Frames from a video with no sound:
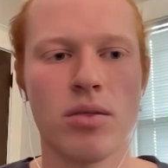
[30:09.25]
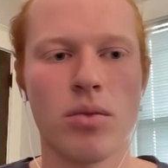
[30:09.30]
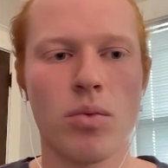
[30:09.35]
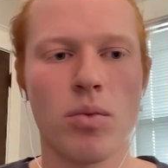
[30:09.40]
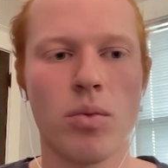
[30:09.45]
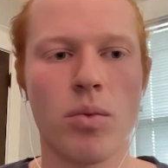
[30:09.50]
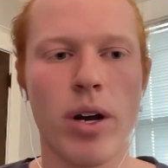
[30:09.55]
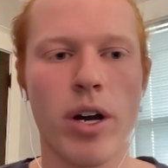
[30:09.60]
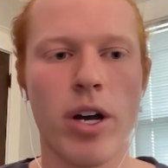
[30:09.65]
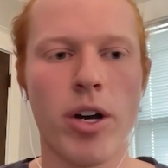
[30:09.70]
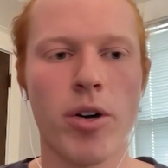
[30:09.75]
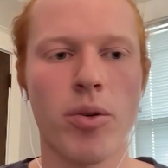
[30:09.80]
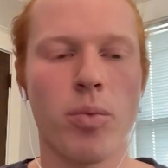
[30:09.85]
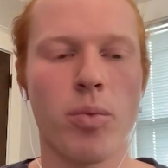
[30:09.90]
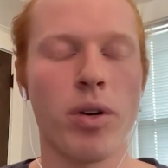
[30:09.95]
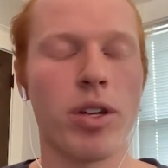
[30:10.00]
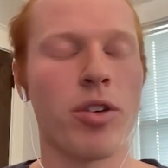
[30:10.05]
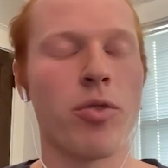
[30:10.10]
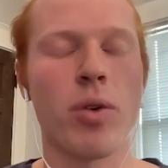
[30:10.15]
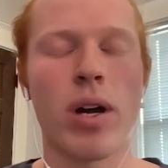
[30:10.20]
where
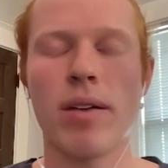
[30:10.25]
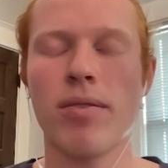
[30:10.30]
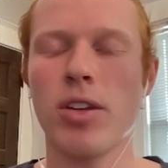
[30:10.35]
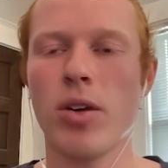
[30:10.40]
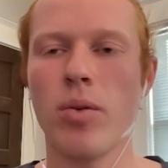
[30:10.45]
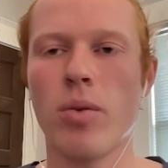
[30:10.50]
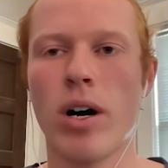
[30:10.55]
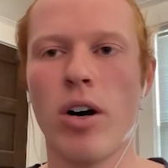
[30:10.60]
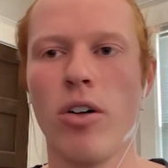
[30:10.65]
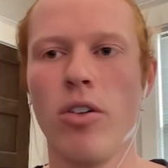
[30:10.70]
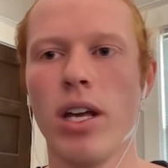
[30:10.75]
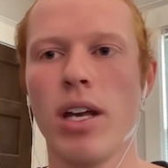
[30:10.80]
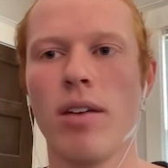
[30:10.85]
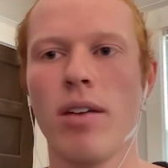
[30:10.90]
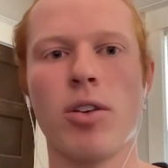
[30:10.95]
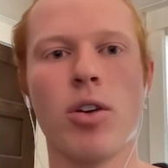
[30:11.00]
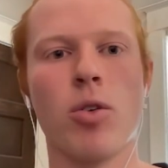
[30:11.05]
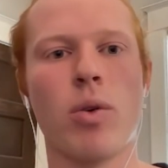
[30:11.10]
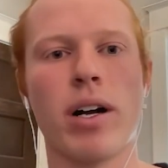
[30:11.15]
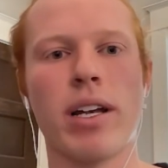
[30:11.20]
with GraphQL, if
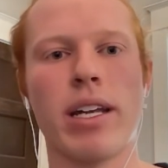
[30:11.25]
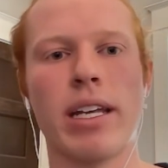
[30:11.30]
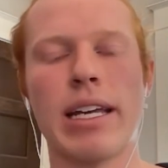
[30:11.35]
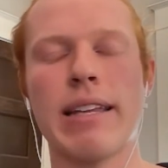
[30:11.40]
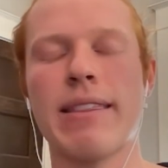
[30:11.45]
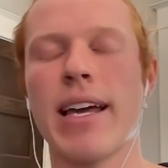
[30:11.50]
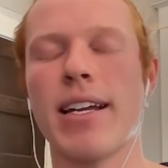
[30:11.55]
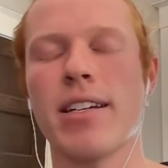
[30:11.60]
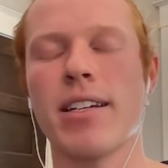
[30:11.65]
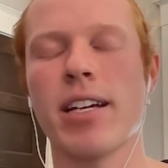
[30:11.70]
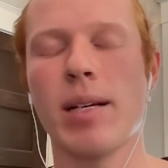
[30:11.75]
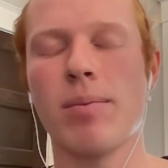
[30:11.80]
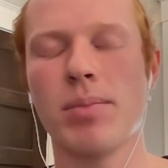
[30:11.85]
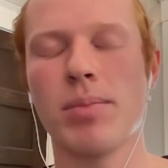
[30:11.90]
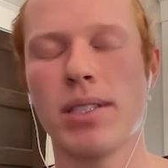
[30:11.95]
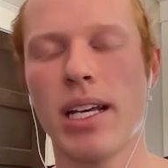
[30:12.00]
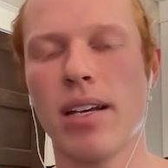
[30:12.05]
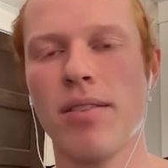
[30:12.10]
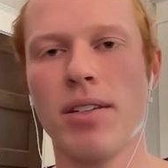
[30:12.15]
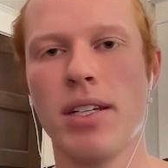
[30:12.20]
you want to get that type
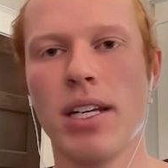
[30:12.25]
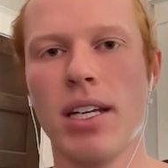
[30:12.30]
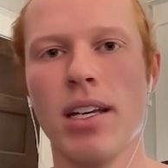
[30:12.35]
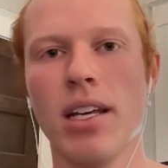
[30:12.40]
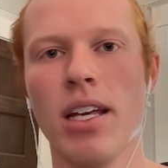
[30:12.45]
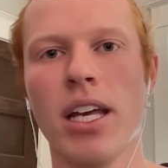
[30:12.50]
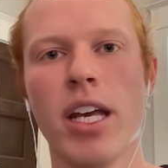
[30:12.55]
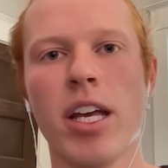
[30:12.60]
safety,